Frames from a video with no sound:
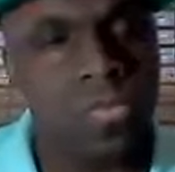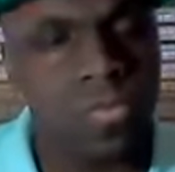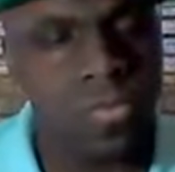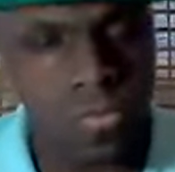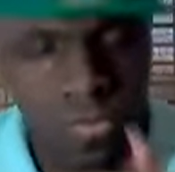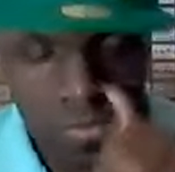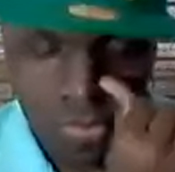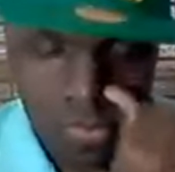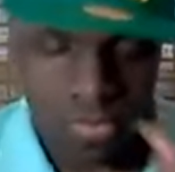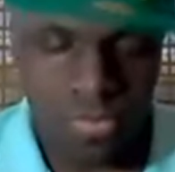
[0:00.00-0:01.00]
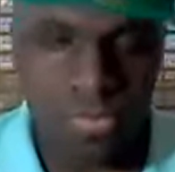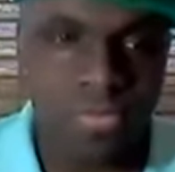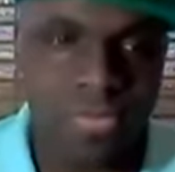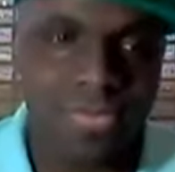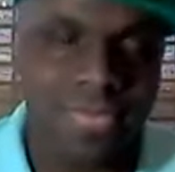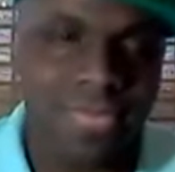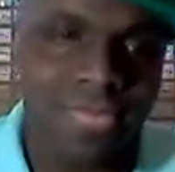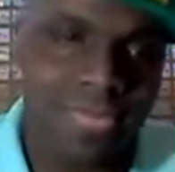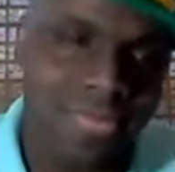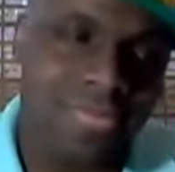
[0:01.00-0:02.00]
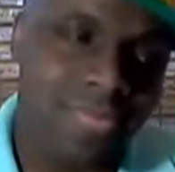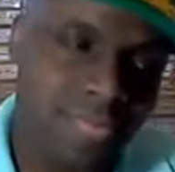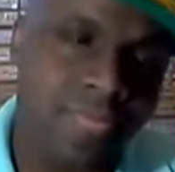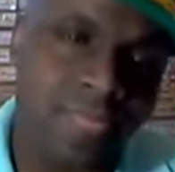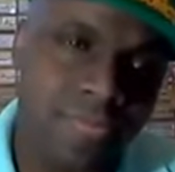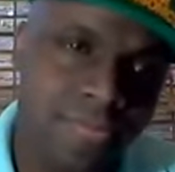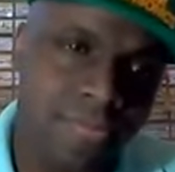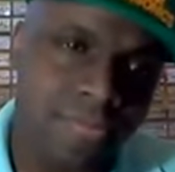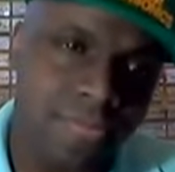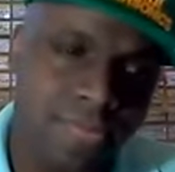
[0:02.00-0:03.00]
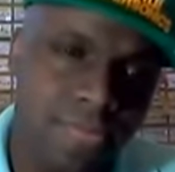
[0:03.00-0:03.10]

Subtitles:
[no speech]